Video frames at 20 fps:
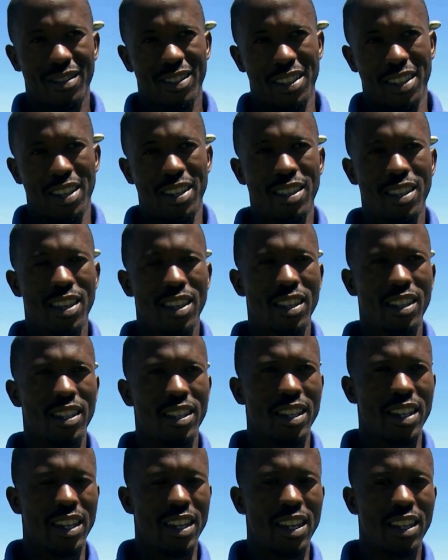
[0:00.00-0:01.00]
in the
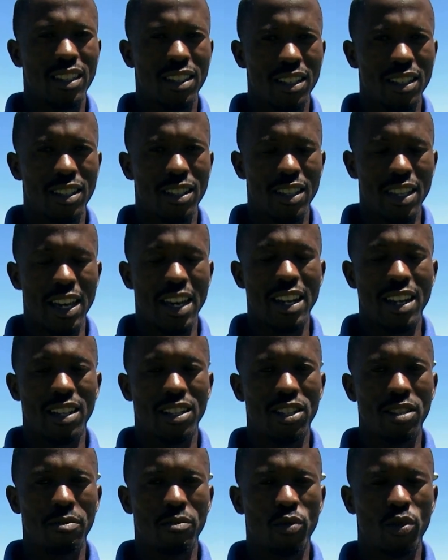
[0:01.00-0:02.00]
next the other
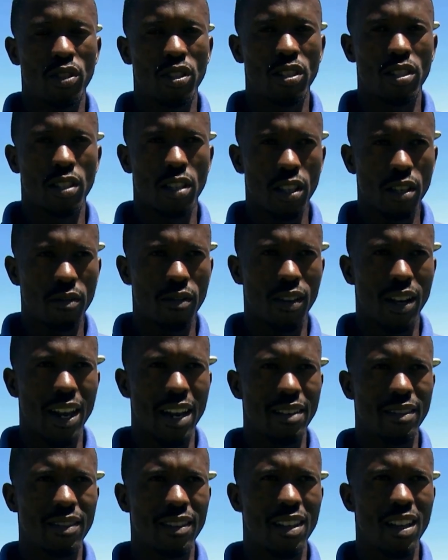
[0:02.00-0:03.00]
team, which is
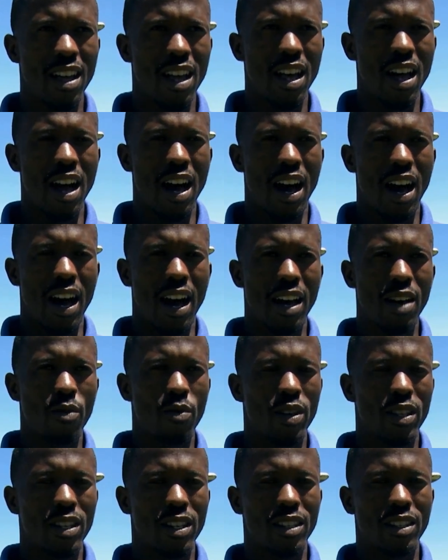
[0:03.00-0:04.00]
Kick4Life, I
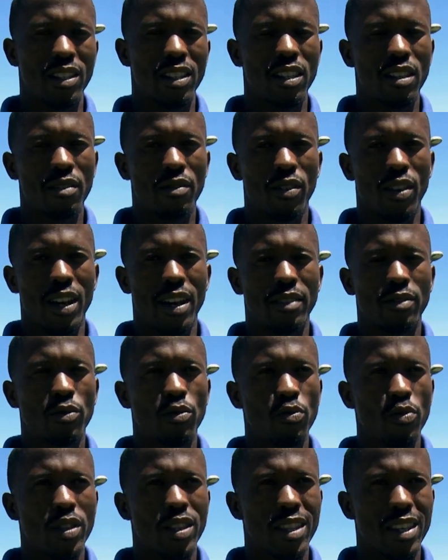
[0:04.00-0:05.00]
want Kick4Life
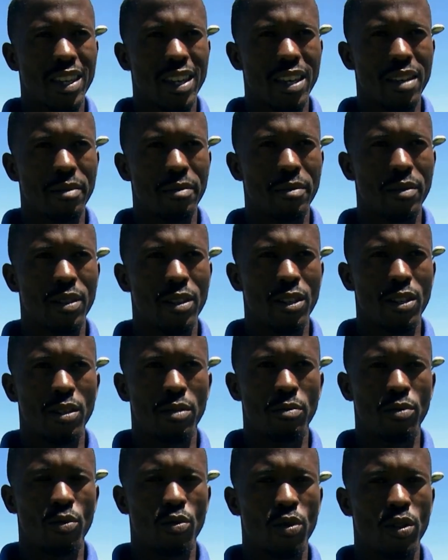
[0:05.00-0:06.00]
to win the game
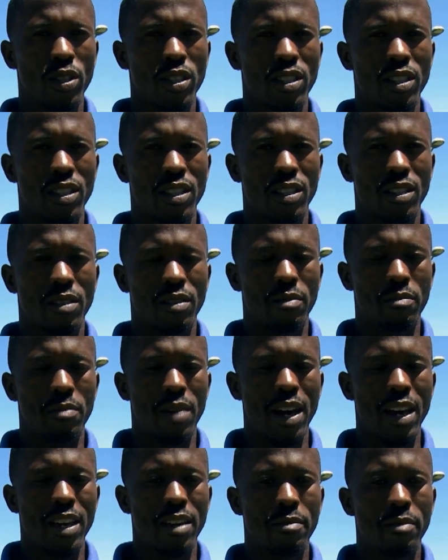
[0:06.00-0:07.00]
because
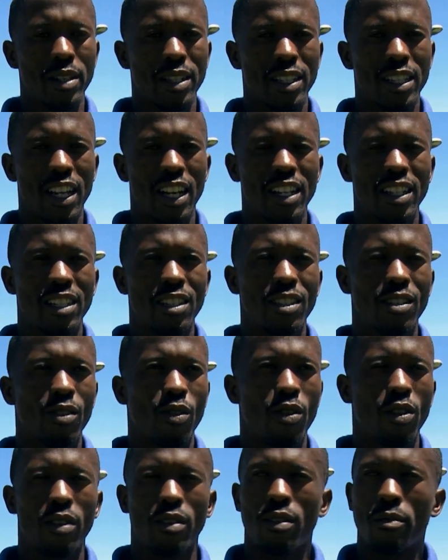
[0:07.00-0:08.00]
my mentality,
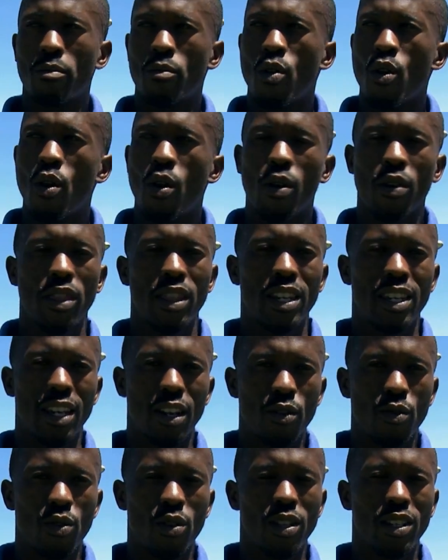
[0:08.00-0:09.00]
or uh, more often
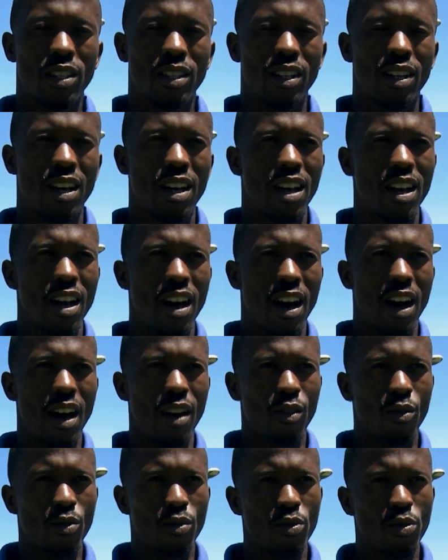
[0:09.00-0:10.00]
than not, I
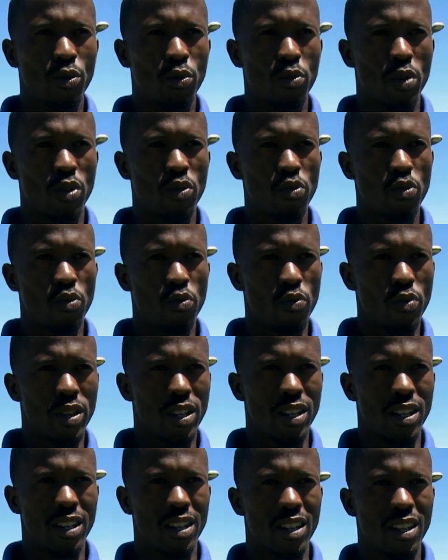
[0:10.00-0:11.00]
always want to win.